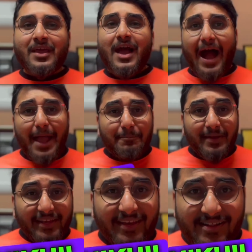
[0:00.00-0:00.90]
I am
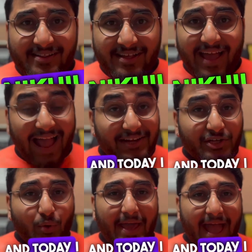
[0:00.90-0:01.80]
Nikhil, and
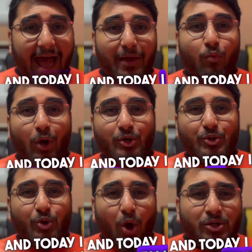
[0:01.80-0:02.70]
today I want to
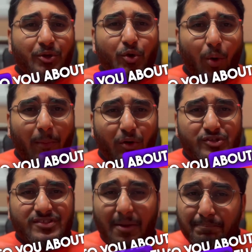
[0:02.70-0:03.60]
talk to you about
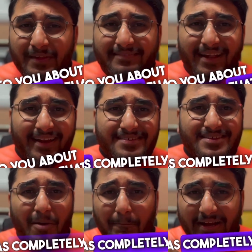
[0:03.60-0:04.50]
something that has
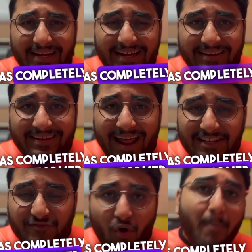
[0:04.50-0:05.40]
completely
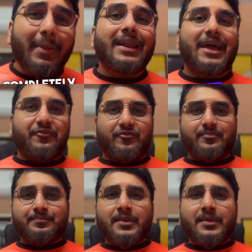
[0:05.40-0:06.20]
transformed my life